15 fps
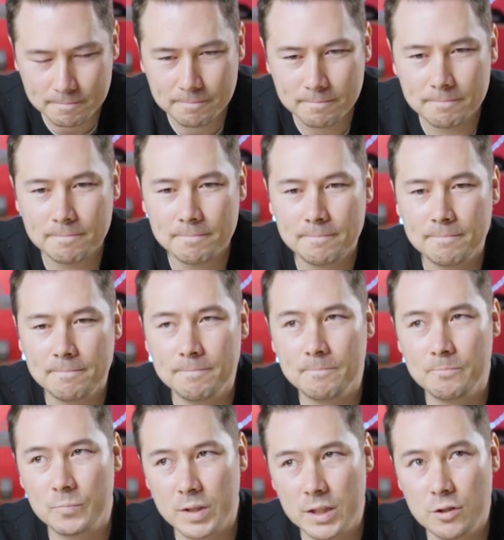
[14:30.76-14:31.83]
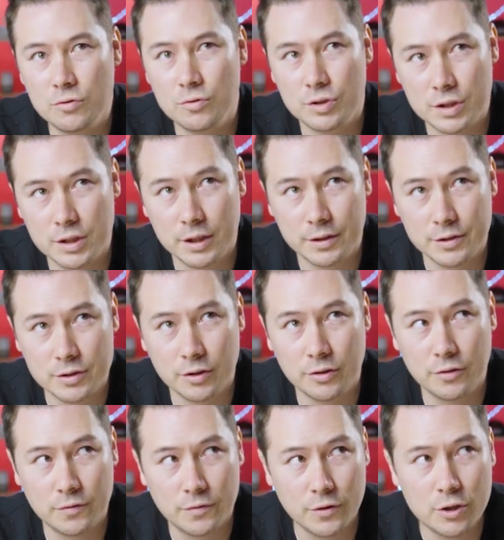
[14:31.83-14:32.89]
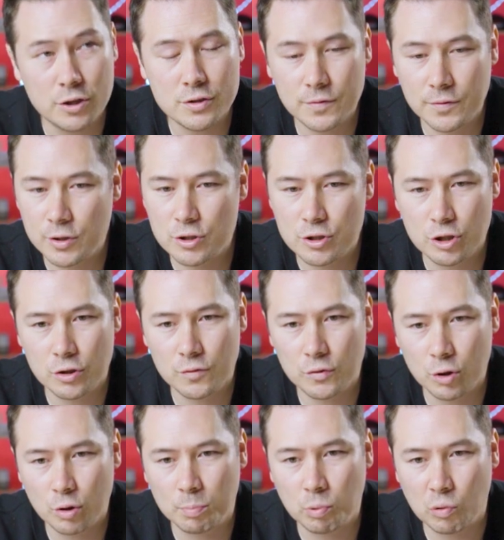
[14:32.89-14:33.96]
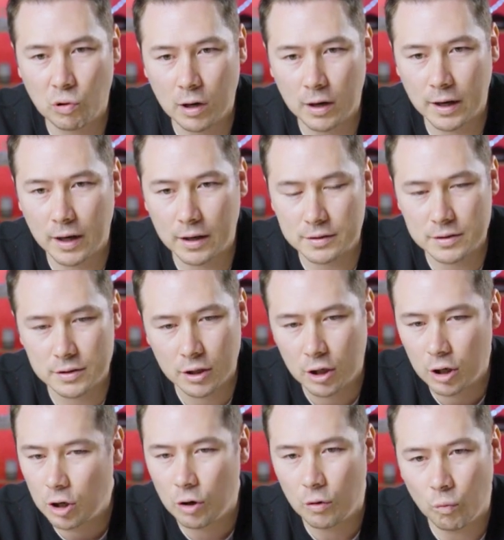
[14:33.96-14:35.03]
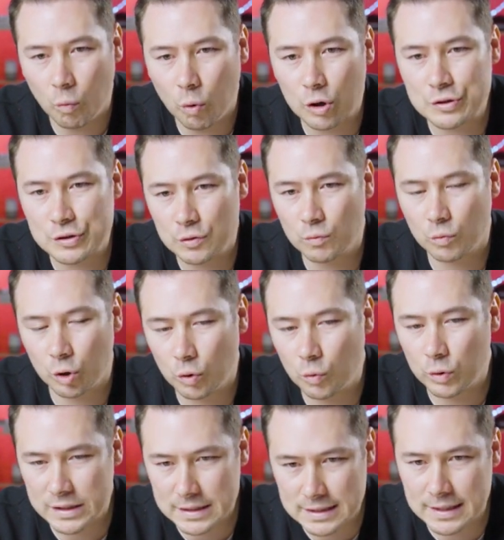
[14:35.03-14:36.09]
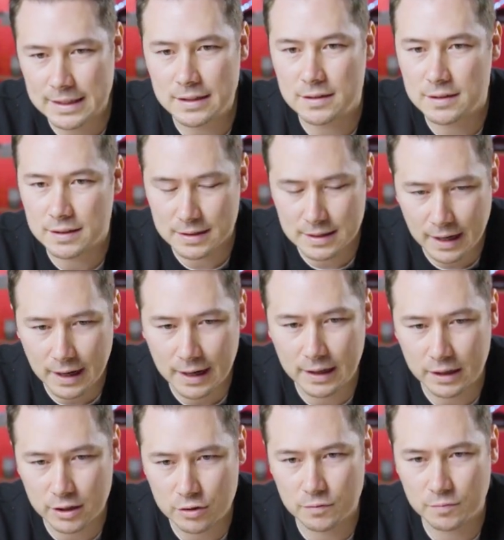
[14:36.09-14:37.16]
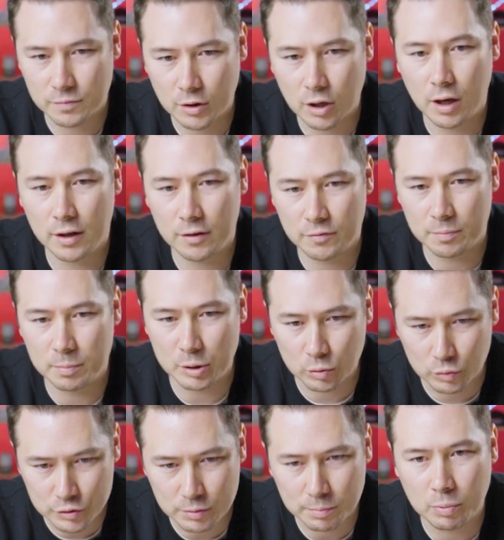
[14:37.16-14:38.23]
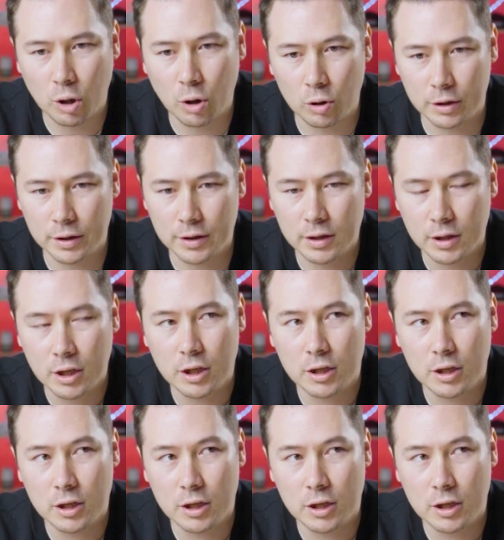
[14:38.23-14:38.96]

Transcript: Mm, interesting. So the first version of your product wasn't what we see today. You've kind of built upon it.